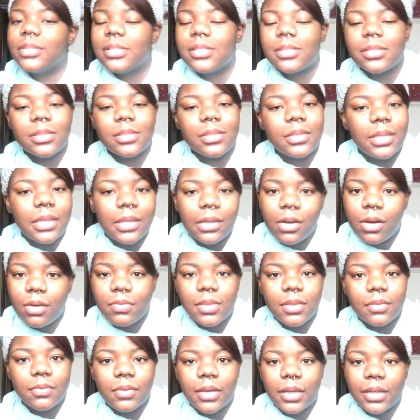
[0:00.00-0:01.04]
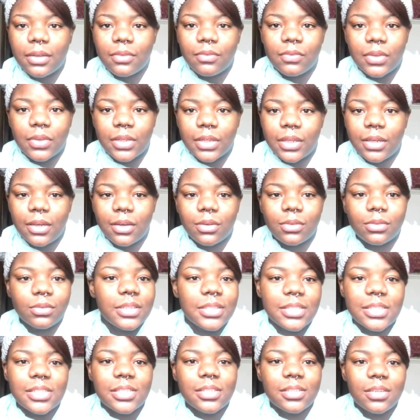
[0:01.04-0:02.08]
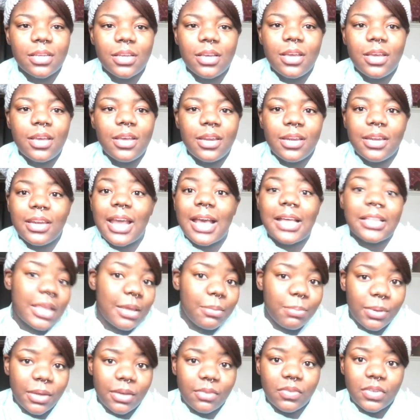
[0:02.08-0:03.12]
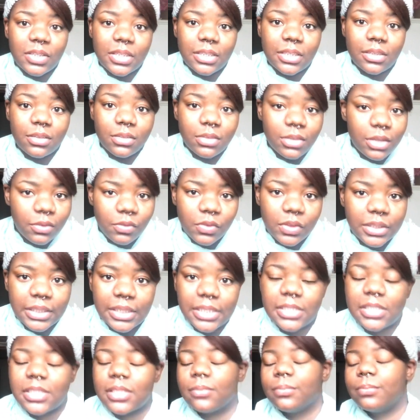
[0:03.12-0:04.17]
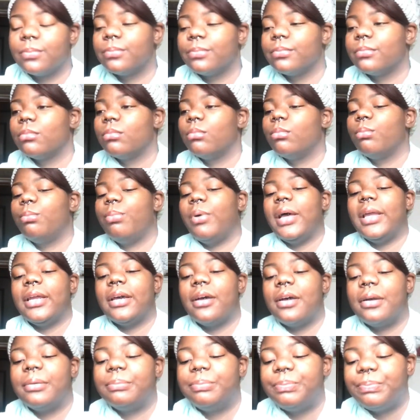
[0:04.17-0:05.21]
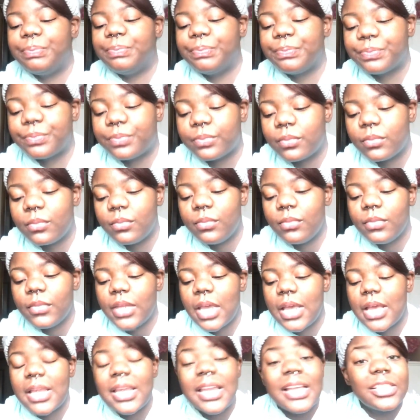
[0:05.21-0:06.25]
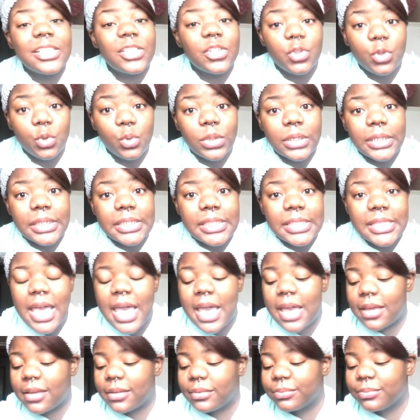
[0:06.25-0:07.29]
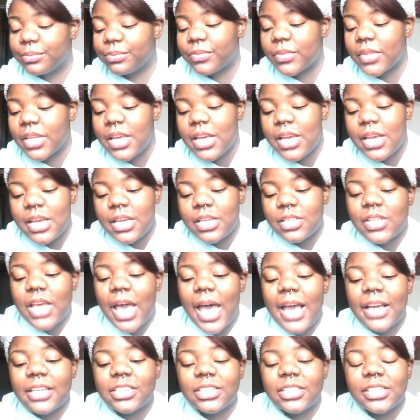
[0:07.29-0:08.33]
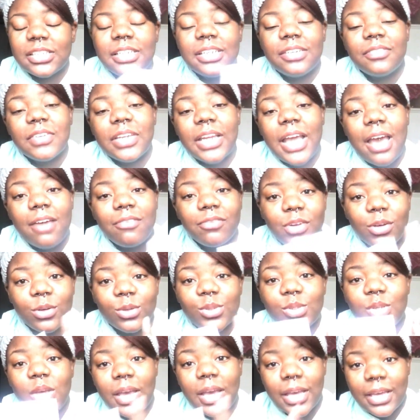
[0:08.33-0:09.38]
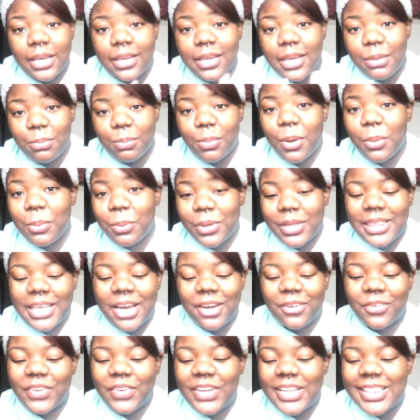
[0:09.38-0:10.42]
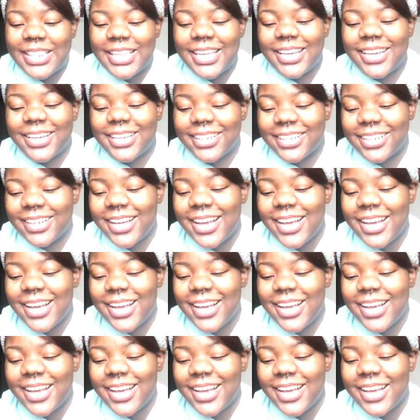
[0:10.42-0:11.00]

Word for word: just get off the fucking video. It's not that big of a deal. It really isn't. But, let's do this thing. So I actually even have notes so I could keep up with everything.